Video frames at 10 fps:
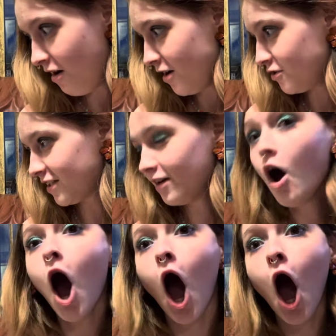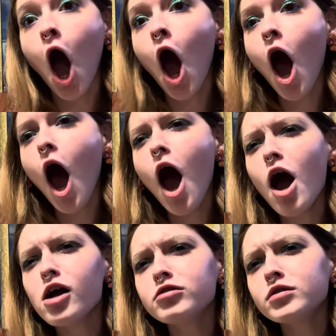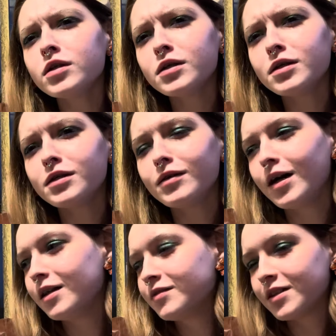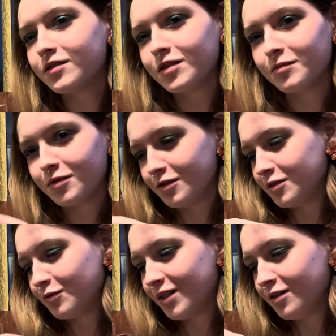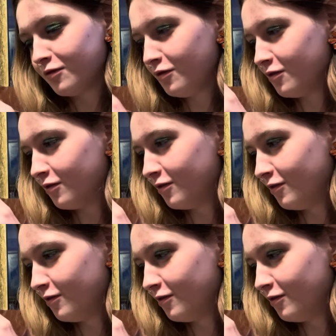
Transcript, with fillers: Here's are Oh no! Let's give some. You want it? Ooh.